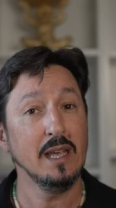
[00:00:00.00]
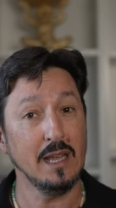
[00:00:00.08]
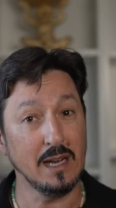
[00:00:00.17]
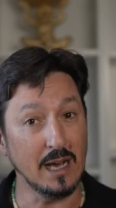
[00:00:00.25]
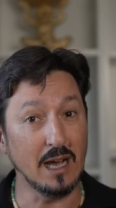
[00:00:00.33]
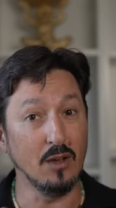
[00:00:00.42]

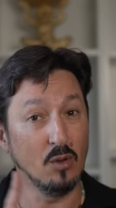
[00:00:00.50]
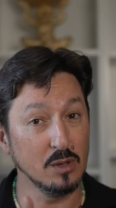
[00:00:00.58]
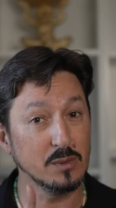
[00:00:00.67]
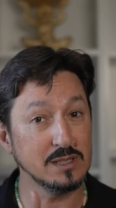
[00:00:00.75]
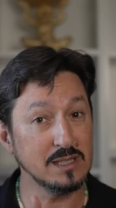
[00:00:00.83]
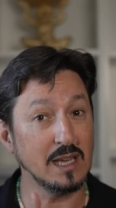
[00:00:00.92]
and the only
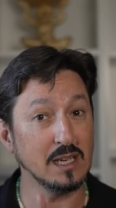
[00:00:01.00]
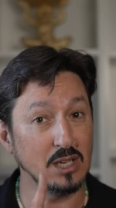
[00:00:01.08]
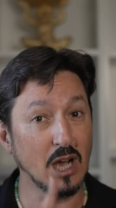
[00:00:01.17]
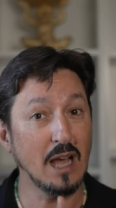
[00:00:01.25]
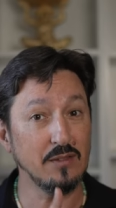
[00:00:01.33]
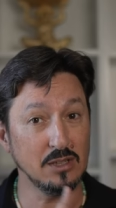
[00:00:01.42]
reason I
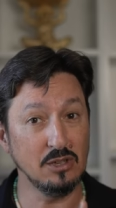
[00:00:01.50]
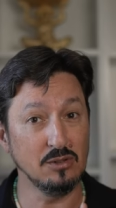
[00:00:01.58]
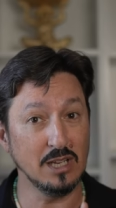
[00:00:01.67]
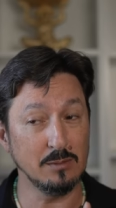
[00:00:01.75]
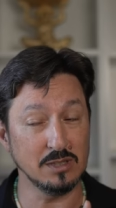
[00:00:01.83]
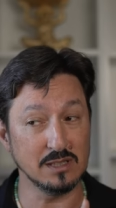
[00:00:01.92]
got the 2
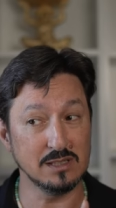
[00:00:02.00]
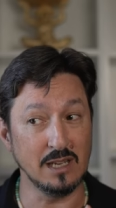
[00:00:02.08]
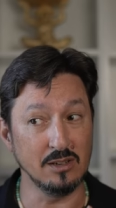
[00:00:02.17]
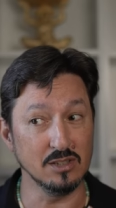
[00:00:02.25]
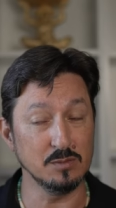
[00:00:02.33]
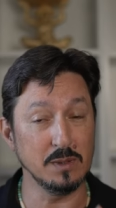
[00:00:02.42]
times
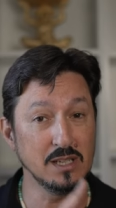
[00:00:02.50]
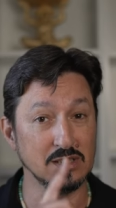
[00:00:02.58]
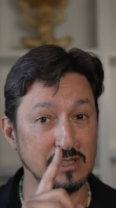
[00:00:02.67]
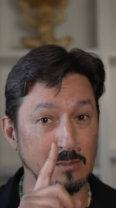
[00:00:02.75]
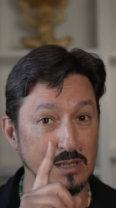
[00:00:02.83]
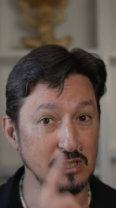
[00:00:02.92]
extender is because
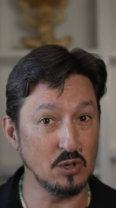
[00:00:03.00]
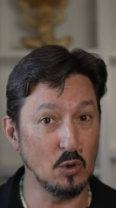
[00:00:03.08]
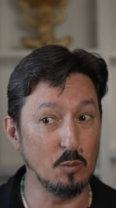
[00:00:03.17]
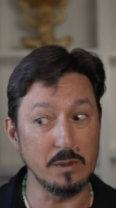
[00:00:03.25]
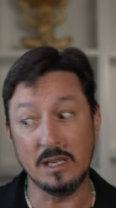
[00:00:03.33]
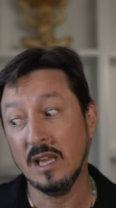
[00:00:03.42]
somebody
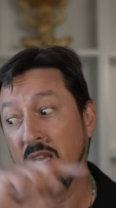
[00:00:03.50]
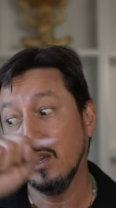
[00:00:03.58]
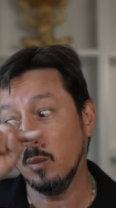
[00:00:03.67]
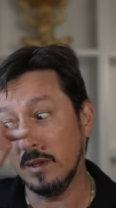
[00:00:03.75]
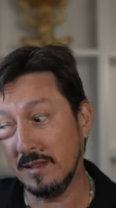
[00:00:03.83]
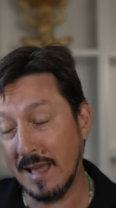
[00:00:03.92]
told me
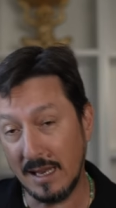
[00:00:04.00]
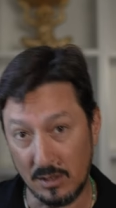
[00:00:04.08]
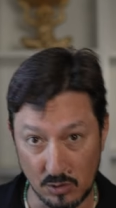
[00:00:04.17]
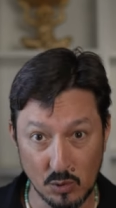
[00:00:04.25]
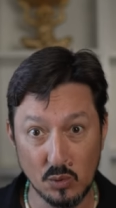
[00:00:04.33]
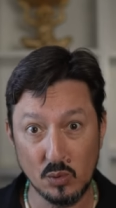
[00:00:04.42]
with that
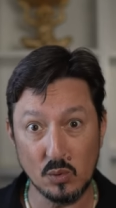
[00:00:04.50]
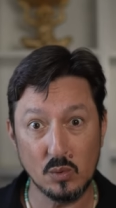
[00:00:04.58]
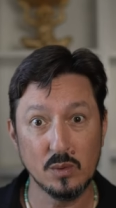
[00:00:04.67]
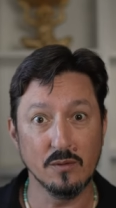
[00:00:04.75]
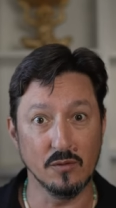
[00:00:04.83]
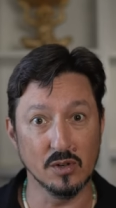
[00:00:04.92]

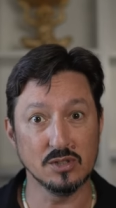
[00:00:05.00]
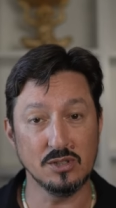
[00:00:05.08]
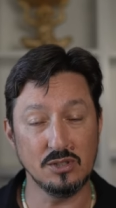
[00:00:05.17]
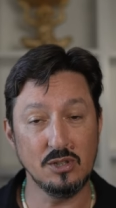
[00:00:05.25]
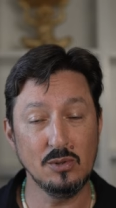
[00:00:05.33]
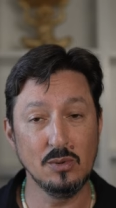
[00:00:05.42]
new
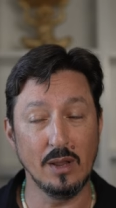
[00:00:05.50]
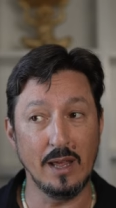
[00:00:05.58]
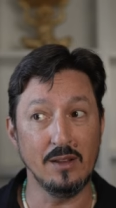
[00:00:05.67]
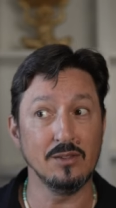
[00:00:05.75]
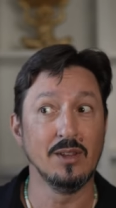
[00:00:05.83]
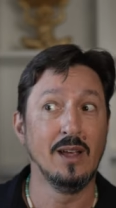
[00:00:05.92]
version 2
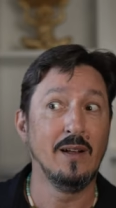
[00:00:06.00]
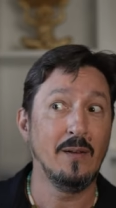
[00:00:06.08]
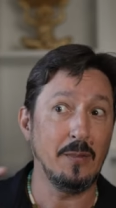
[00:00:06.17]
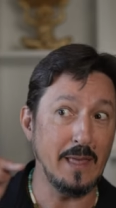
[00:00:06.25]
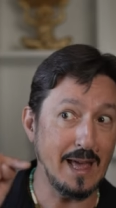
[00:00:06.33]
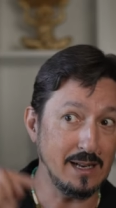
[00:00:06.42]
lens
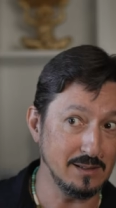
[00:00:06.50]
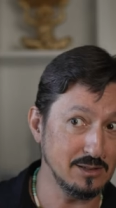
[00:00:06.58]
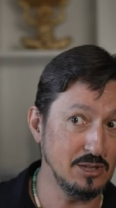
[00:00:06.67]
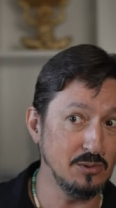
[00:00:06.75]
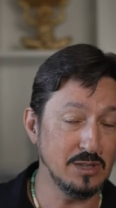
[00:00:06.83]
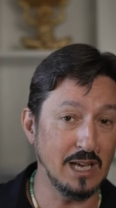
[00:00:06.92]
that
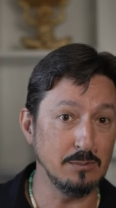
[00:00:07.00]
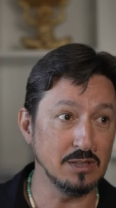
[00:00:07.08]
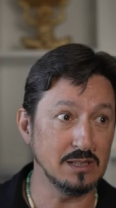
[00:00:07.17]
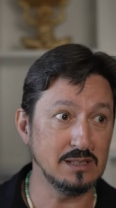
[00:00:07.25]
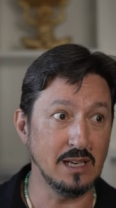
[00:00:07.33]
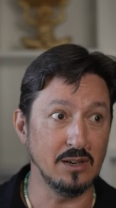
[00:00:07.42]
two times
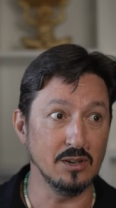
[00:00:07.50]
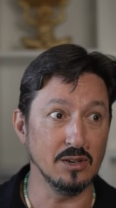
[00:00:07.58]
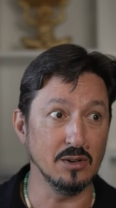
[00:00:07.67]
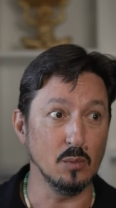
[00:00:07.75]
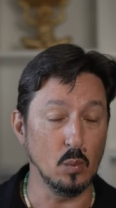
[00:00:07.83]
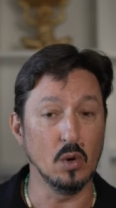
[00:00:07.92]

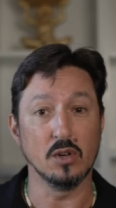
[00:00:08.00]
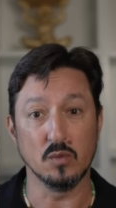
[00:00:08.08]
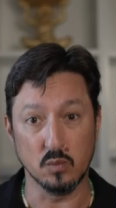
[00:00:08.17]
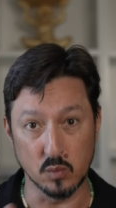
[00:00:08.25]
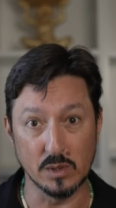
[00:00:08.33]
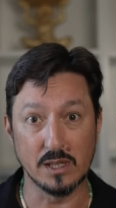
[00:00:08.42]
extender works
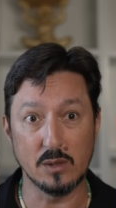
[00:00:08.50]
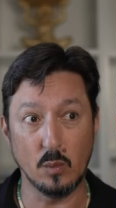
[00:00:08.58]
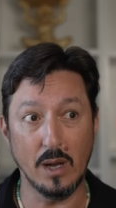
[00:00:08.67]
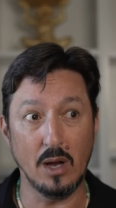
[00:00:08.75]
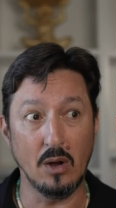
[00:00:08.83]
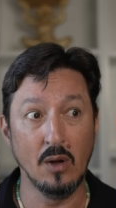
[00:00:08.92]
really
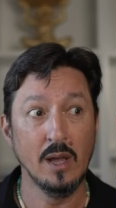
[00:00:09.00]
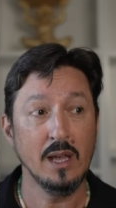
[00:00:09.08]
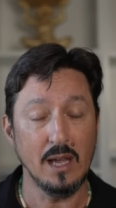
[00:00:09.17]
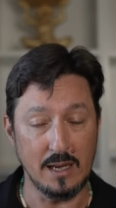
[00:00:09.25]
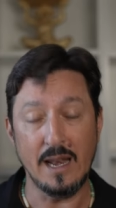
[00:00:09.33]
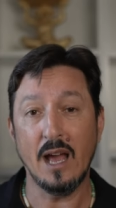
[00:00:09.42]
well.
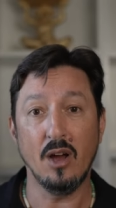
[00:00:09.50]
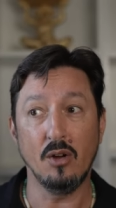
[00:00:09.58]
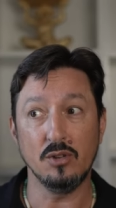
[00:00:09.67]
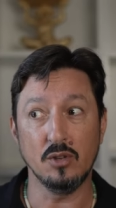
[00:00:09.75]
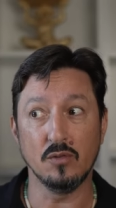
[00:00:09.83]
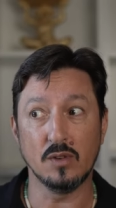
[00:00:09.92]
And
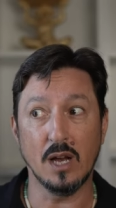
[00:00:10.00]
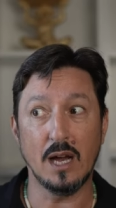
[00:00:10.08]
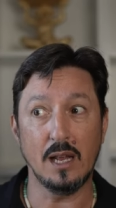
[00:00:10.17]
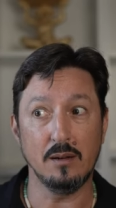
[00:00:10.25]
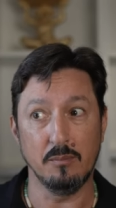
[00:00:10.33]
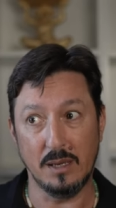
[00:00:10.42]
now you've
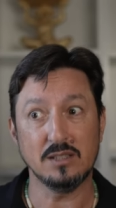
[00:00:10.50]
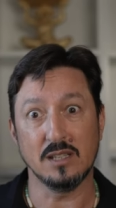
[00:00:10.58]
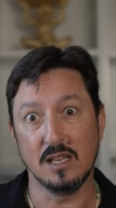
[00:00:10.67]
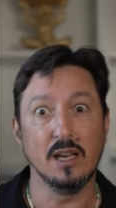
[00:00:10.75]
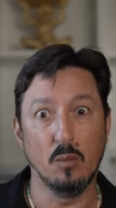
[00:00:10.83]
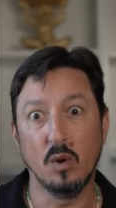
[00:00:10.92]
got
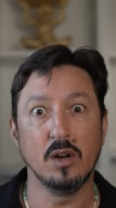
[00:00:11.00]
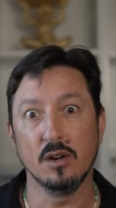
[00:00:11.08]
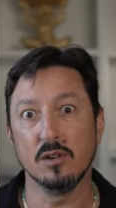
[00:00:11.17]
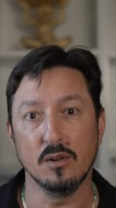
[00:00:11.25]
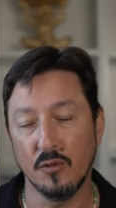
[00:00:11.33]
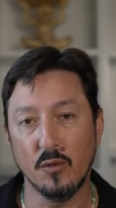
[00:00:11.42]
basically a
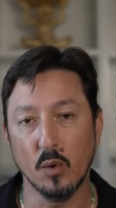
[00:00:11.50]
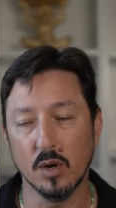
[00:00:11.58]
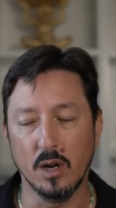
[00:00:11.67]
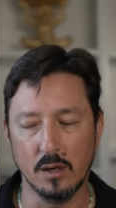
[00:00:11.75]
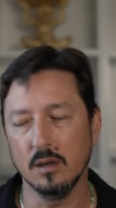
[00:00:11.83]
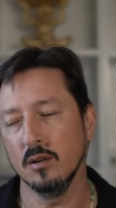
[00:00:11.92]
100 to
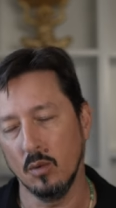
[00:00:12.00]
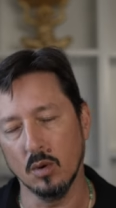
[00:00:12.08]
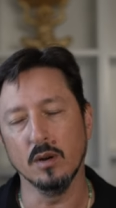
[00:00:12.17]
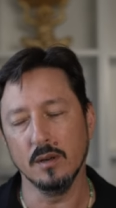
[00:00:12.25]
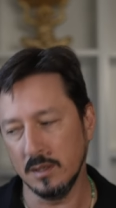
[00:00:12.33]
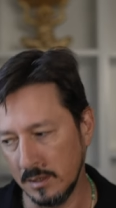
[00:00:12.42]
400,
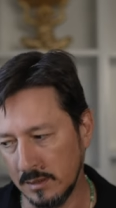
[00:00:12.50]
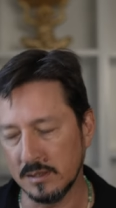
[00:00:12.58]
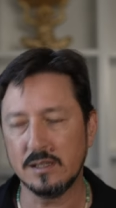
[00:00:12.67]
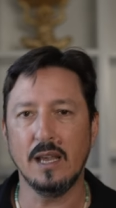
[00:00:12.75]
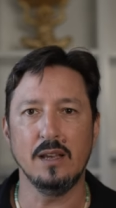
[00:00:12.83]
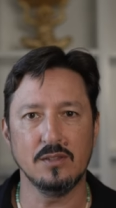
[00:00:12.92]
or in
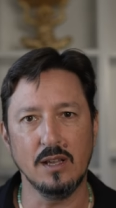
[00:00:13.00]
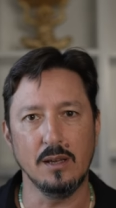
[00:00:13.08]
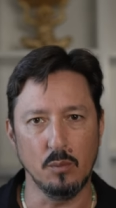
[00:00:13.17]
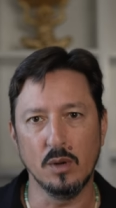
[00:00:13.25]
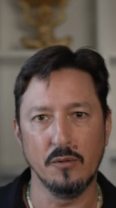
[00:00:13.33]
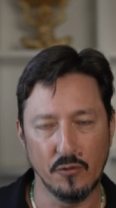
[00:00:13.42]
this case, a
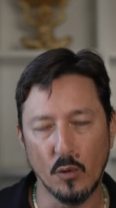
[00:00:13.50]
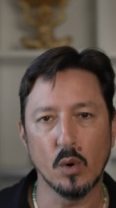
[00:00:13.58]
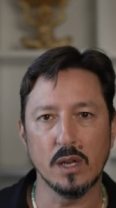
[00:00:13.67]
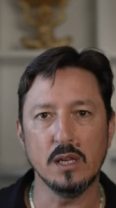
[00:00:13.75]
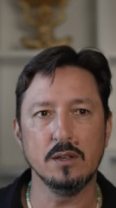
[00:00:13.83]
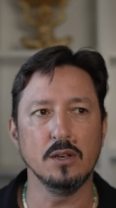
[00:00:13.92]

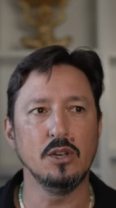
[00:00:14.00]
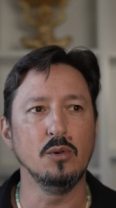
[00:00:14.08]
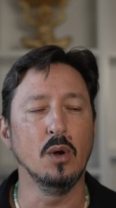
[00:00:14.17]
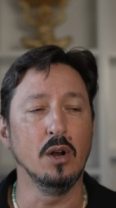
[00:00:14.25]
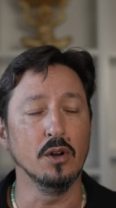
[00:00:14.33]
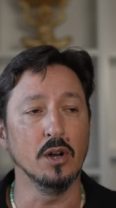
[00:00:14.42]
140 to
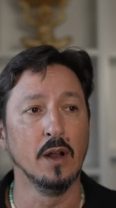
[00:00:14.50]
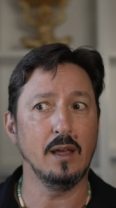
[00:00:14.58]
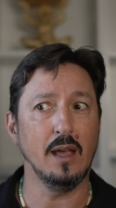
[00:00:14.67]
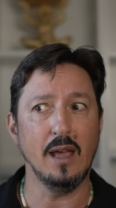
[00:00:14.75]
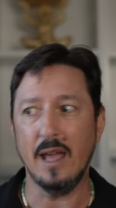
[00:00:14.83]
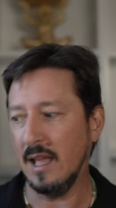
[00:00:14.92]
200
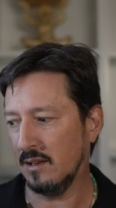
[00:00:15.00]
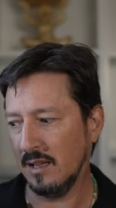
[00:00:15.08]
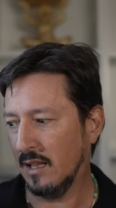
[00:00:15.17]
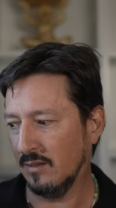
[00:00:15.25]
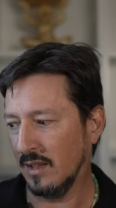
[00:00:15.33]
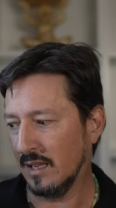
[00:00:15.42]
at,
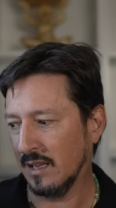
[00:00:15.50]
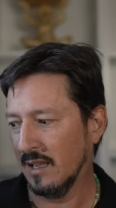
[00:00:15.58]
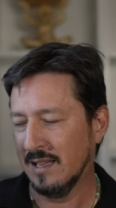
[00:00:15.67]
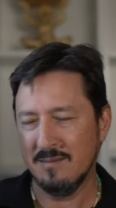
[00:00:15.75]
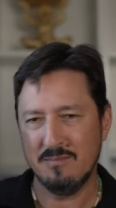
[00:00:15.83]
at like